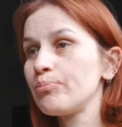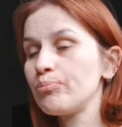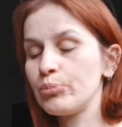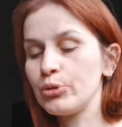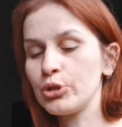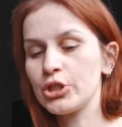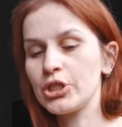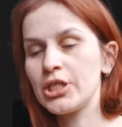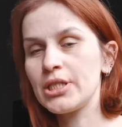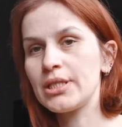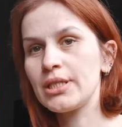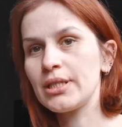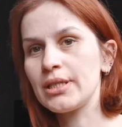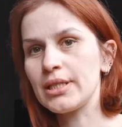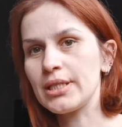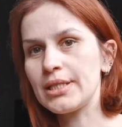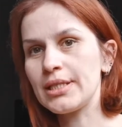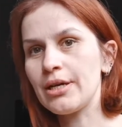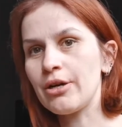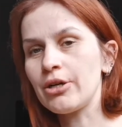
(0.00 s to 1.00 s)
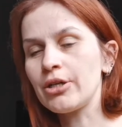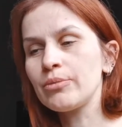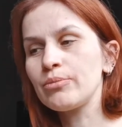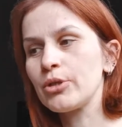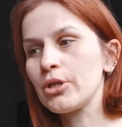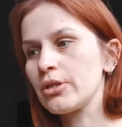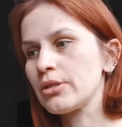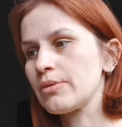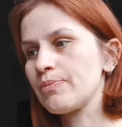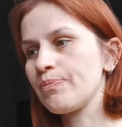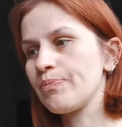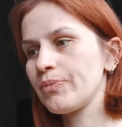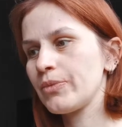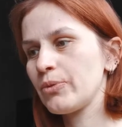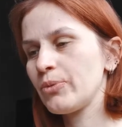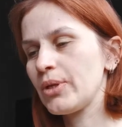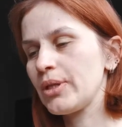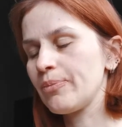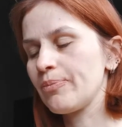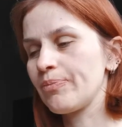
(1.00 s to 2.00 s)
purchasing this yarn, because,
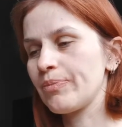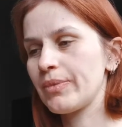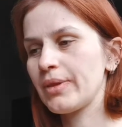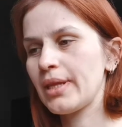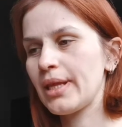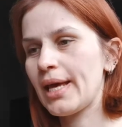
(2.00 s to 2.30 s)
well,